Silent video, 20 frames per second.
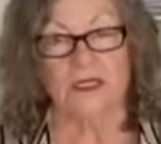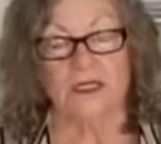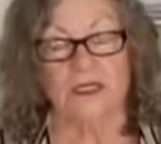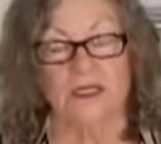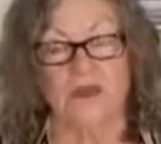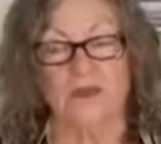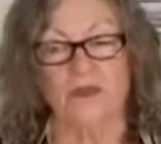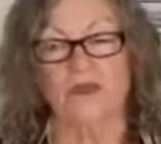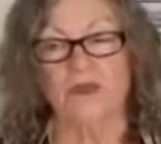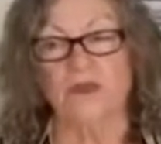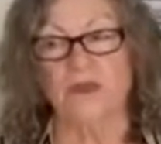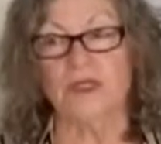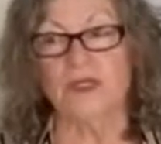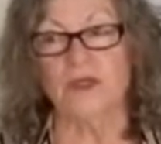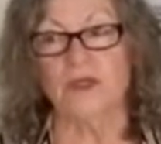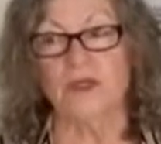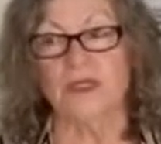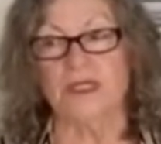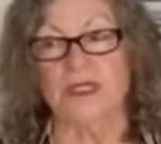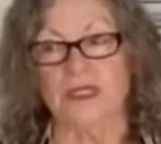So the
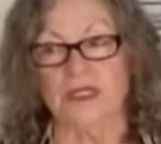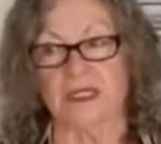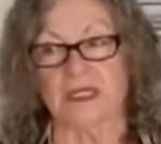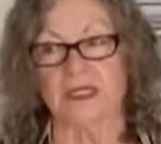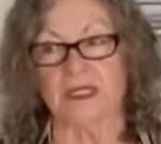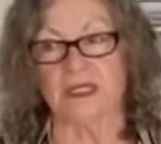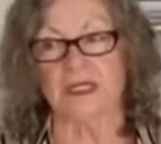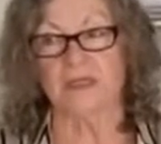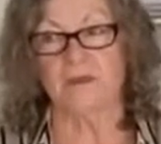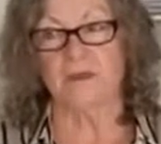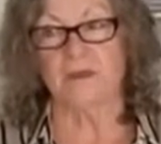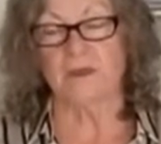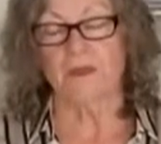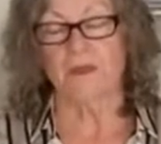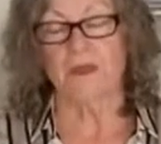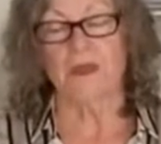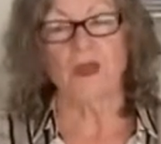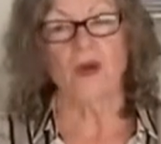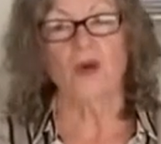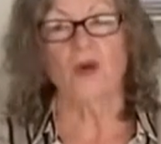first one is,
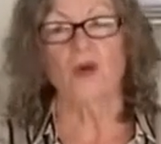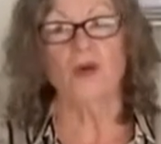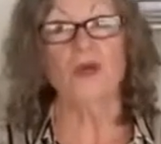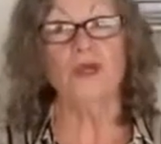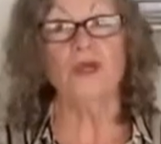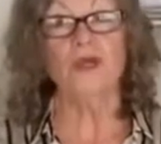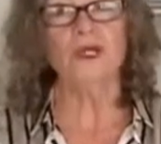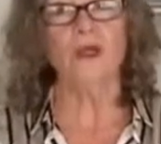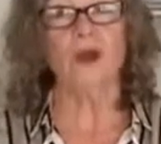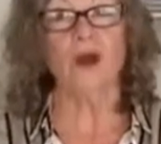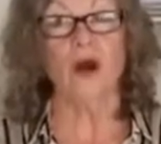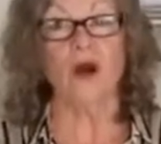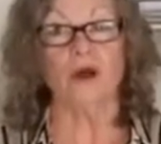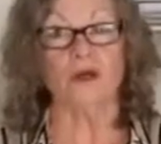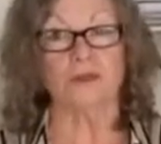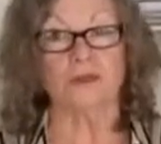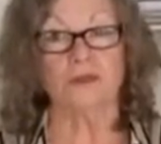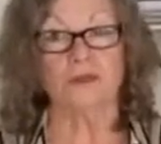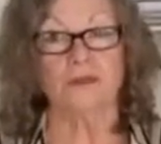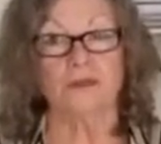who are you going to
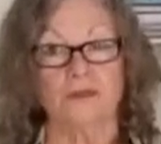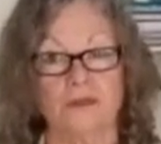call?